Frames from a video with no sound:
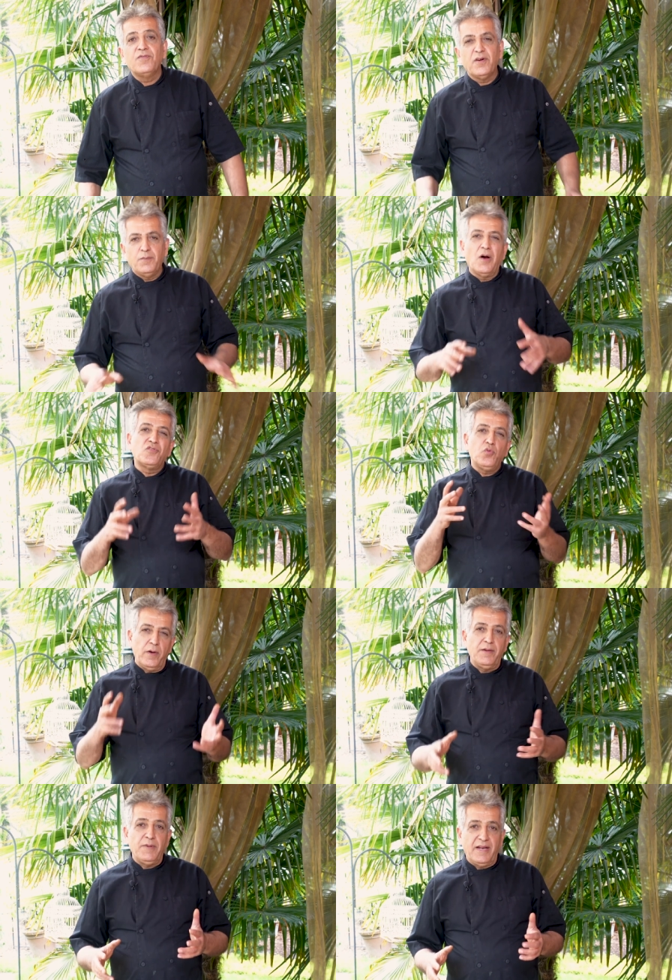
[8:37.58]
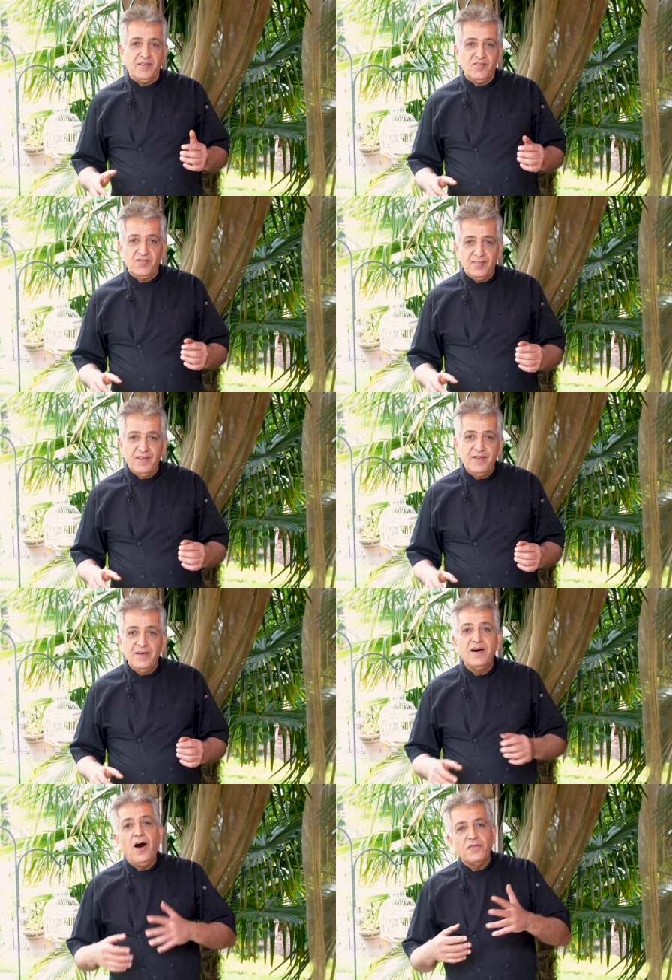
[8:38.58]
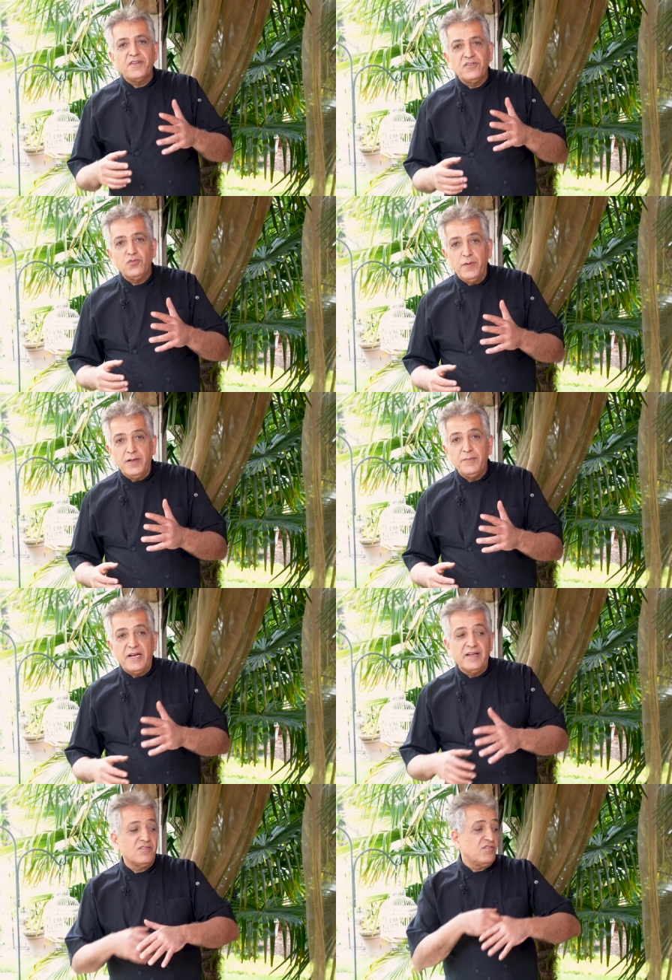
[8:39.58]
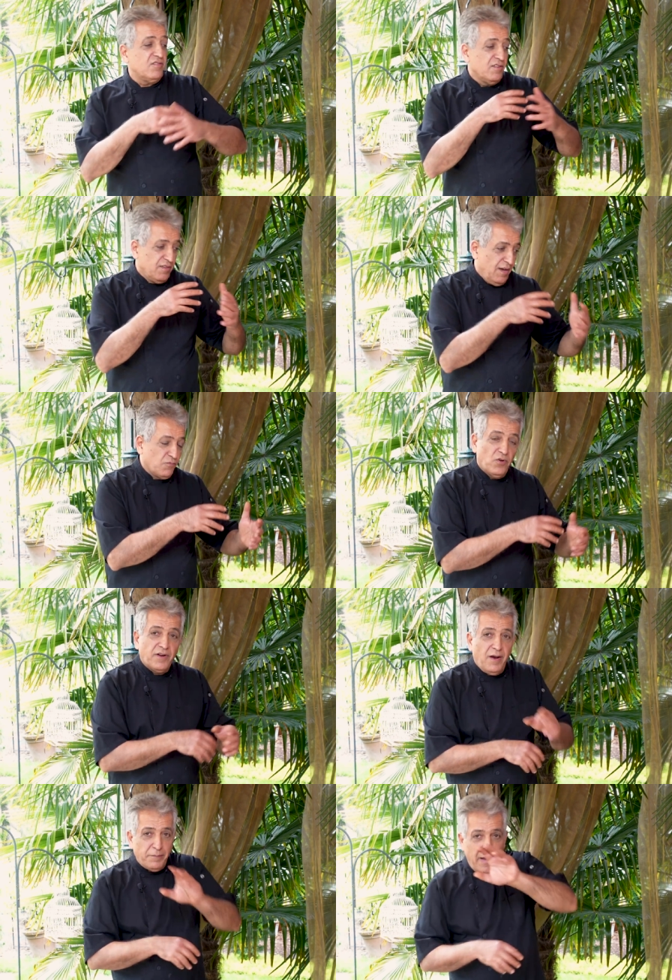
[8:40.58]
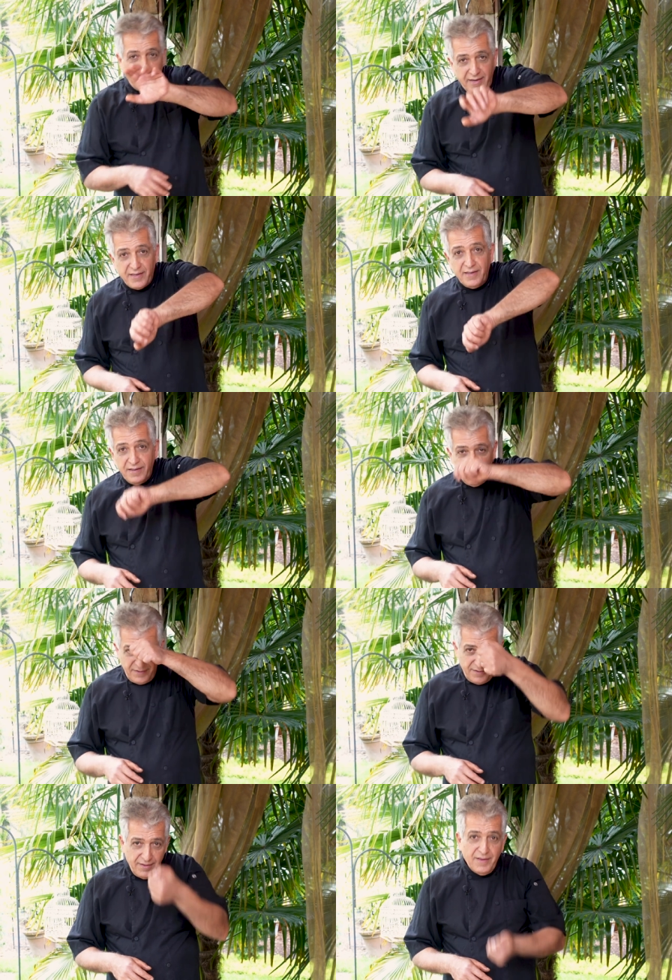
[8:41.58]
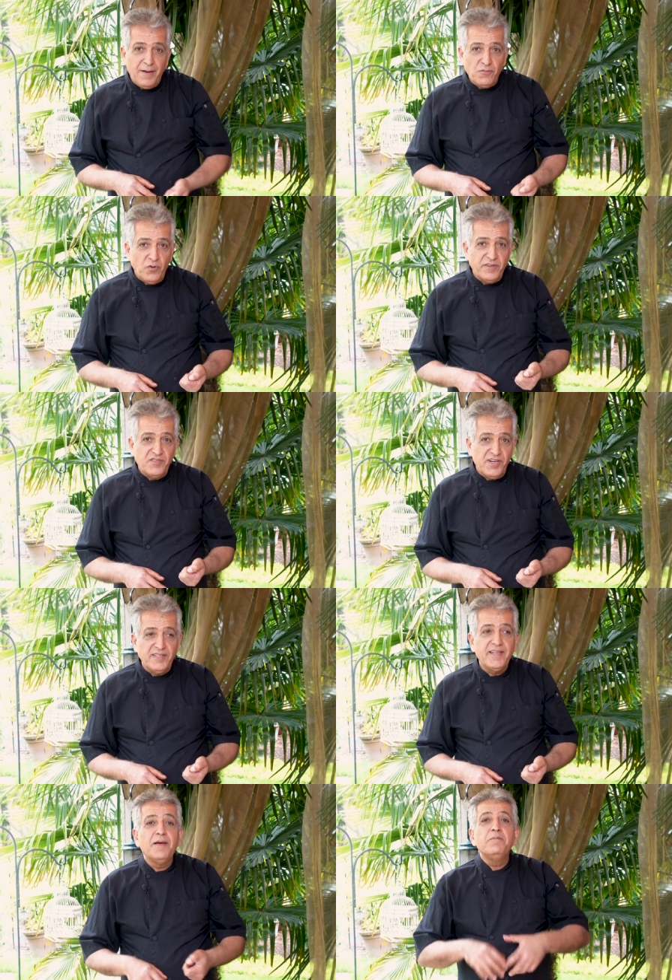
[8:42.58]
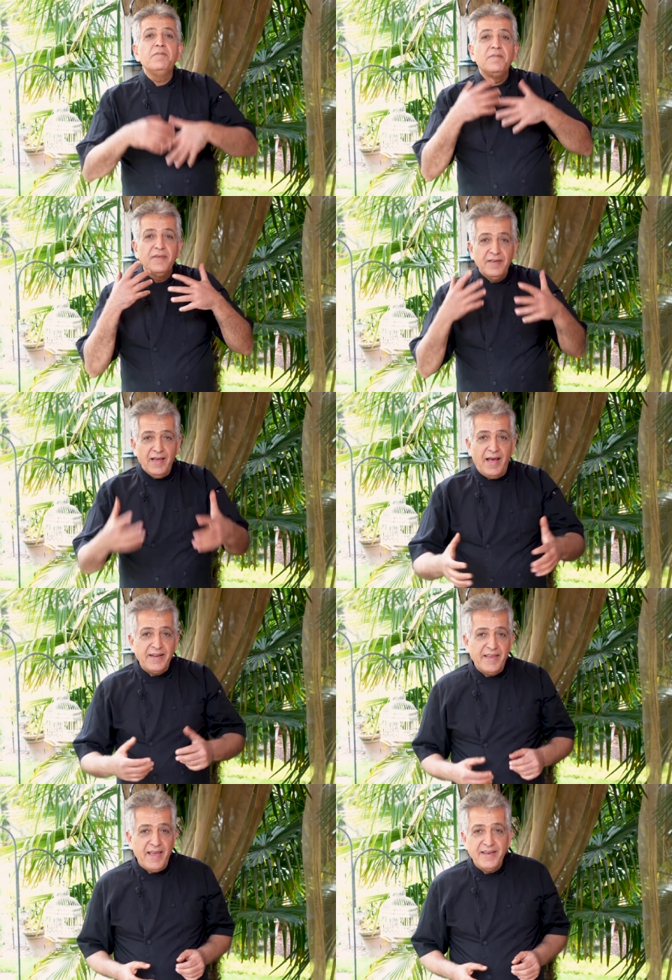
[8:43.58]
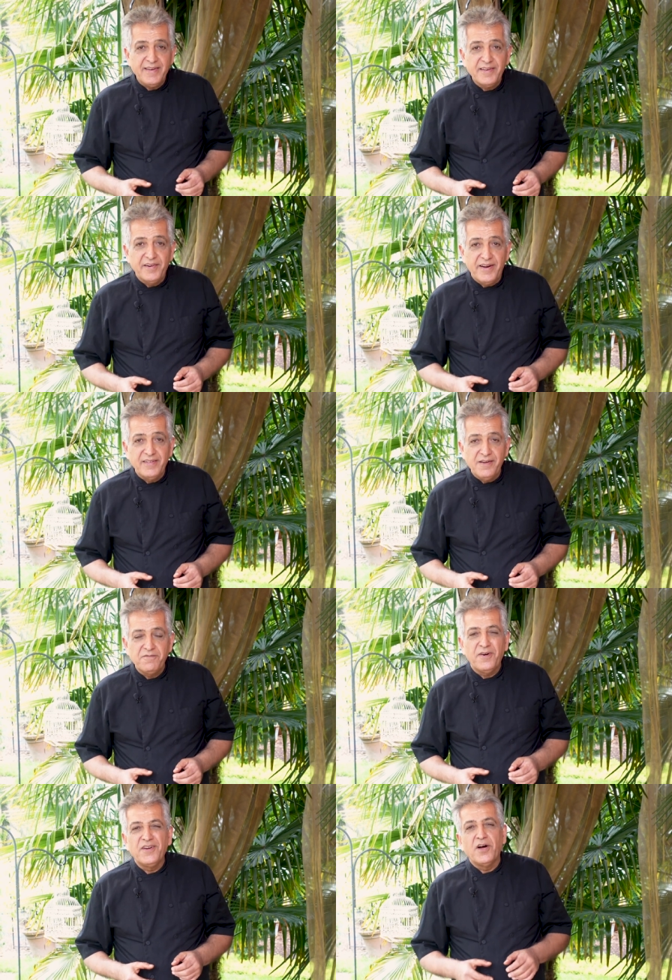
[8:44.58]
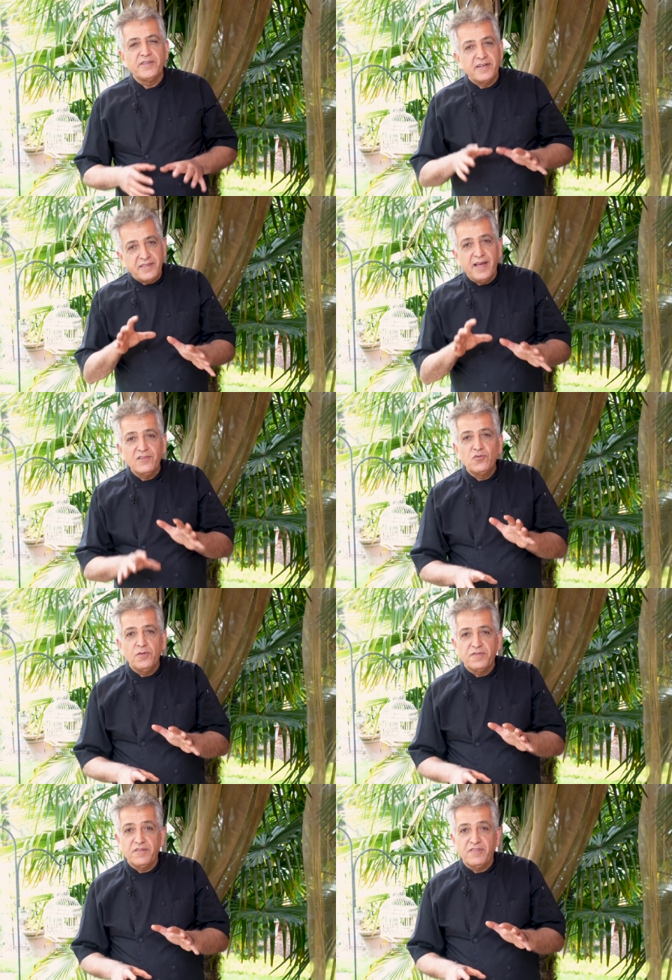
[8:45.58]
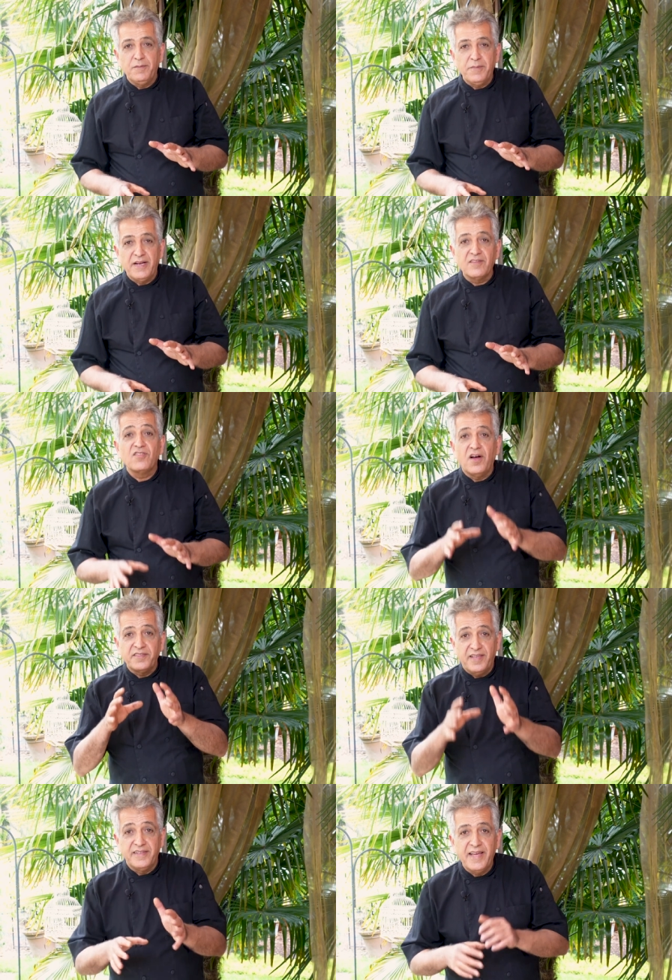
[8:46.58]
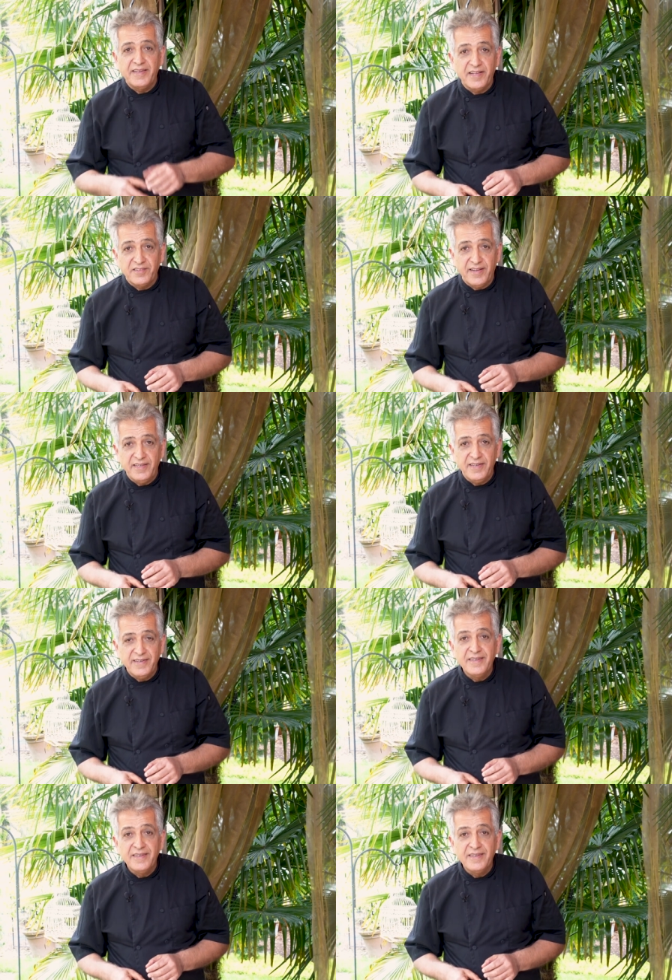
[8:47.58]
for about 20 minutes. After 20 minutes, I'm gonna come back, I'm gonna turn them, and again, grill them for another 10 to 15 minutes until they get ready.